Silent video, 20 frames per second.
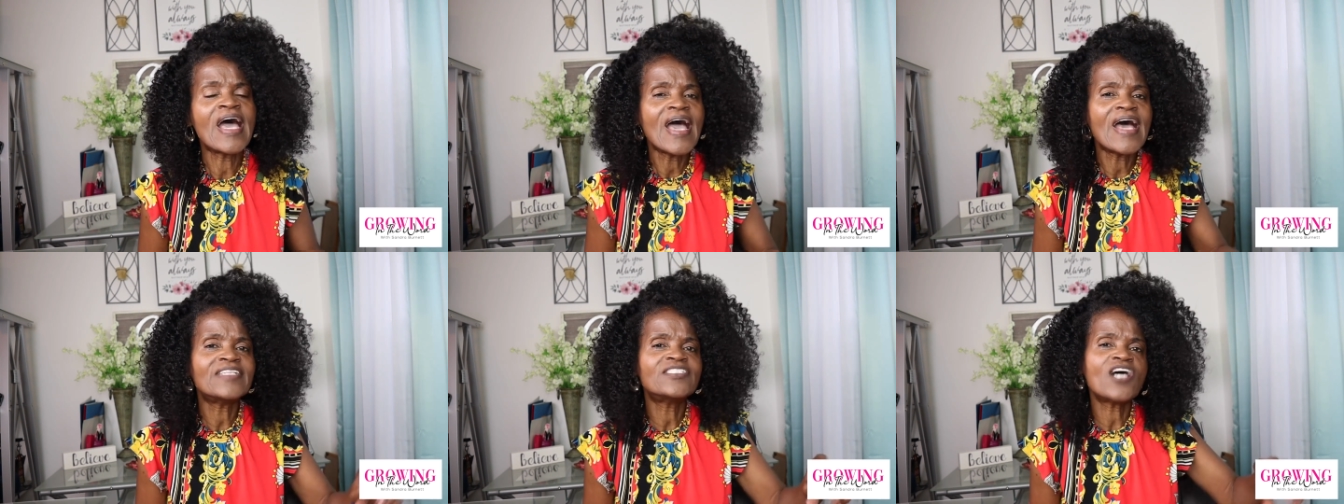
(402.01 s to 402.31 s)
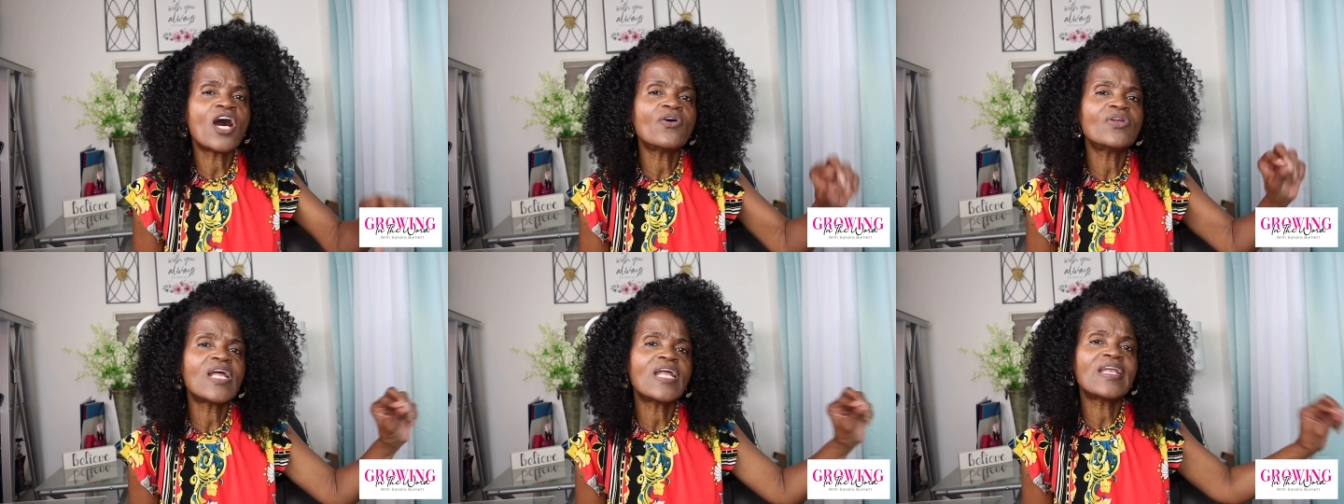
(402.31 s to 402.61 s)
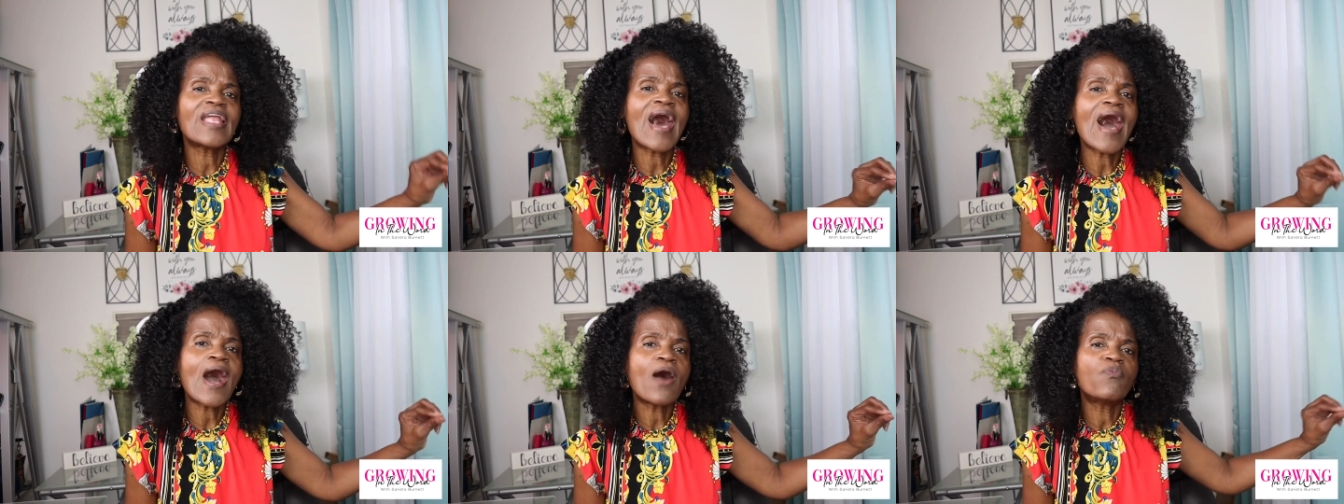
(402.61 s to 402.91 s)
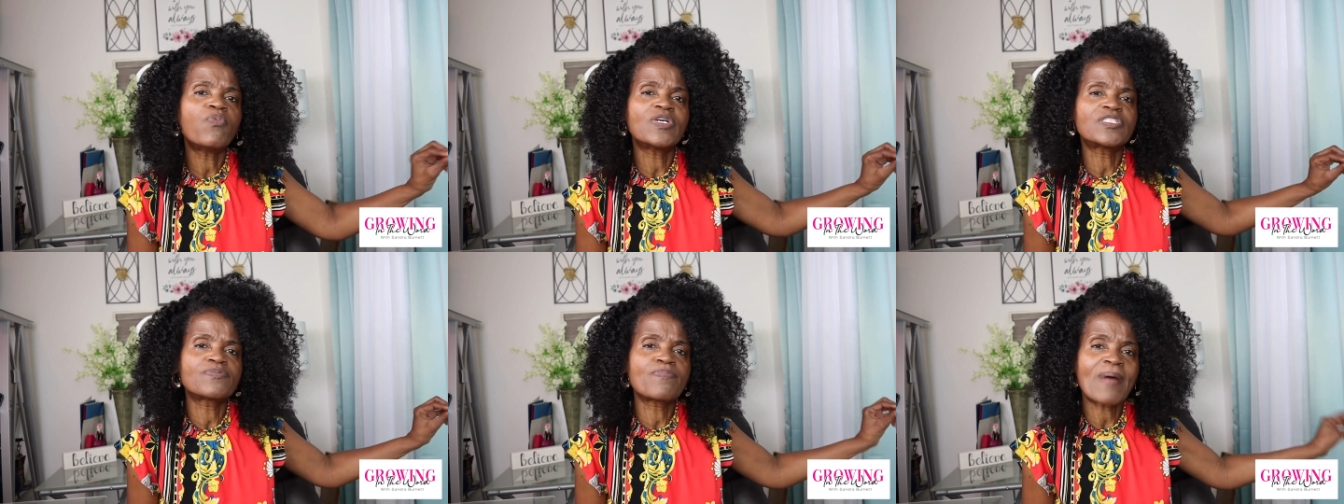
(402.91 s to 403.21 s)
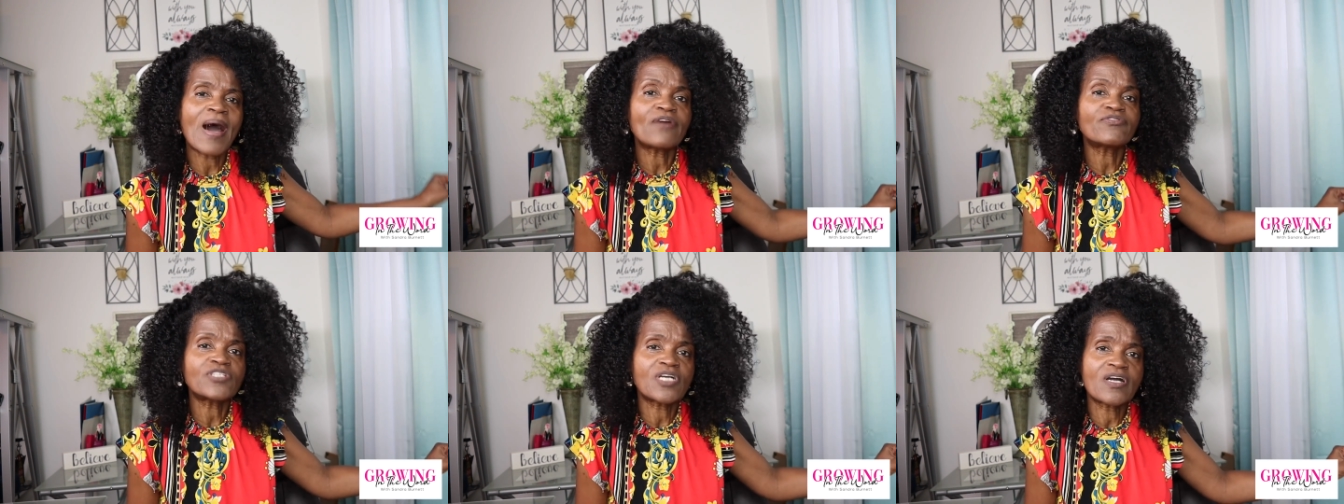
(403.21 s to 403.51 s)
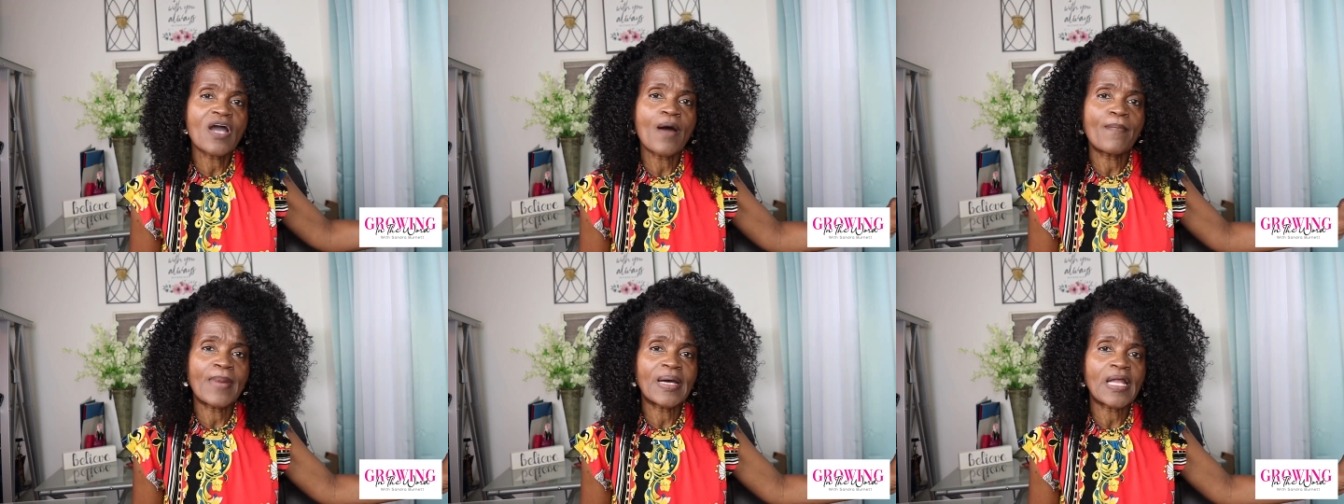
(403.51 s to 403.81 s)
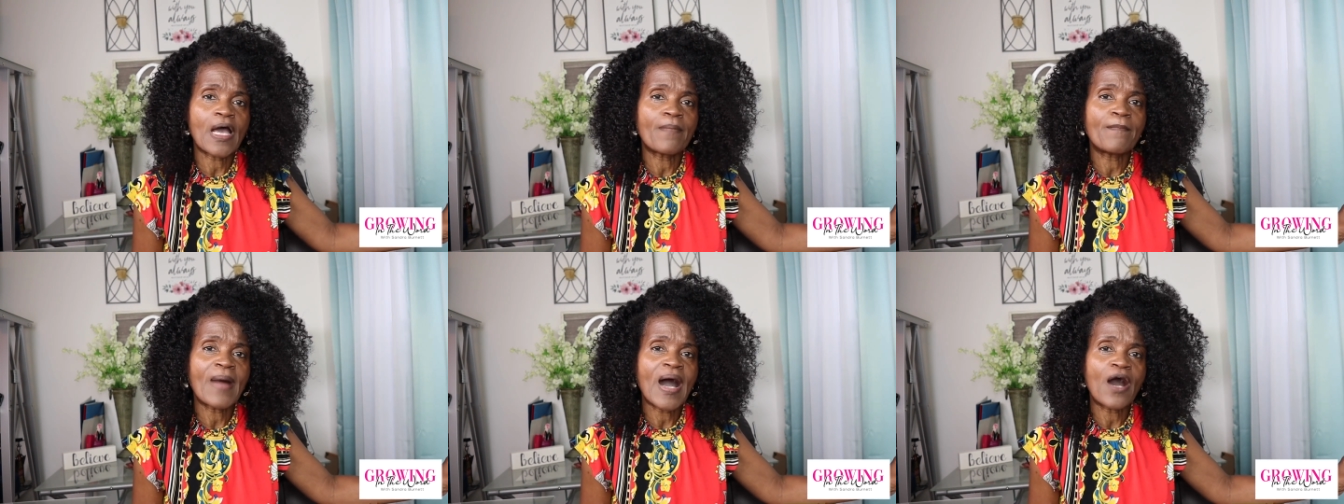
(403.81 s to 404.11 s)
and don't allow what's about to come out
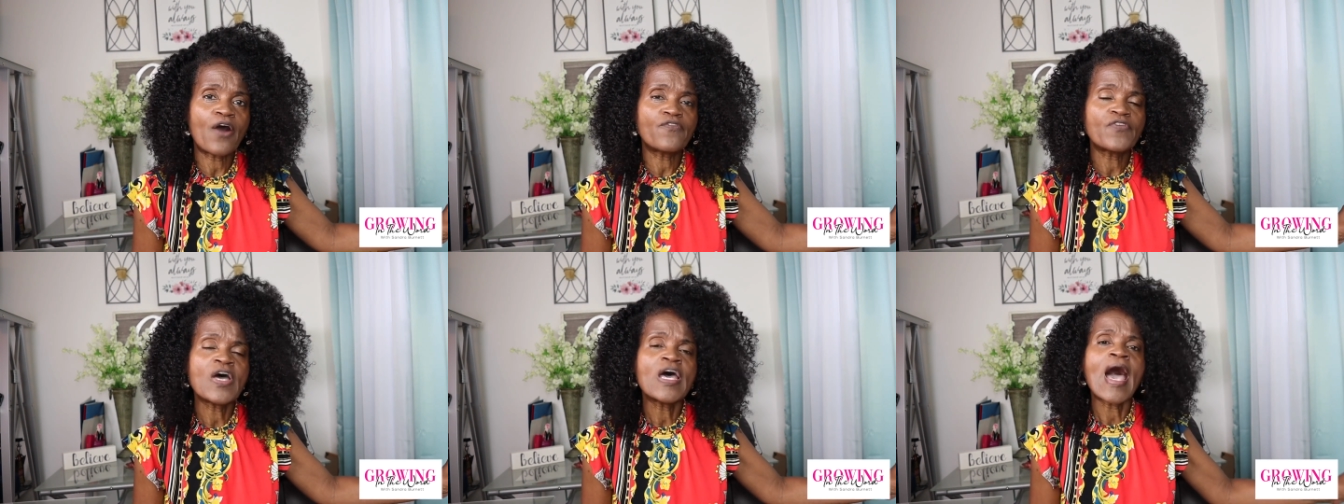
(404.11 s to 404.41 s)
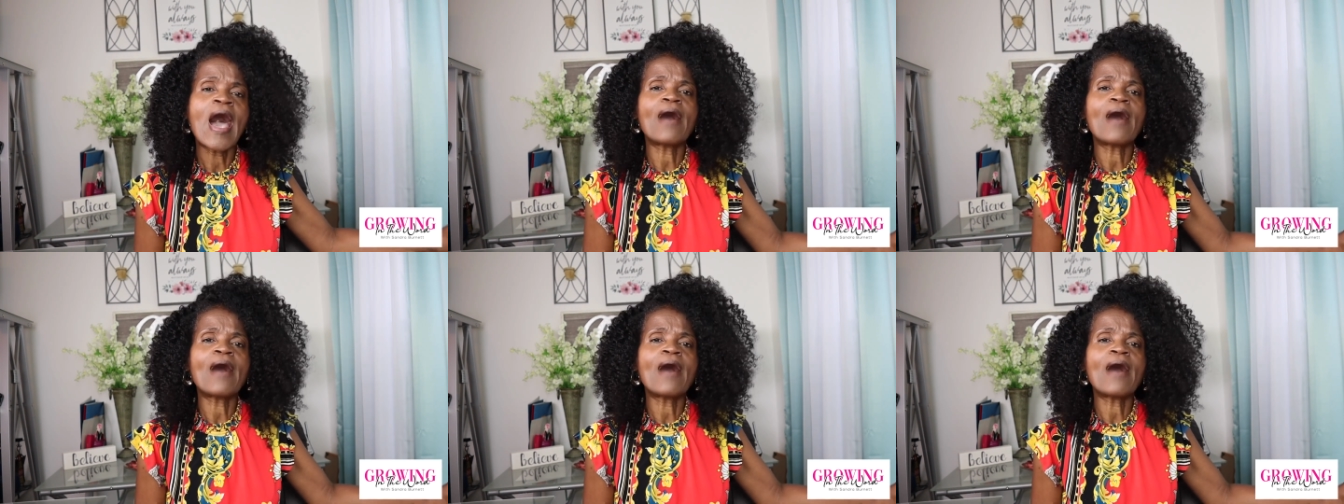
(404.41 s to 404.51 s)
our mouth.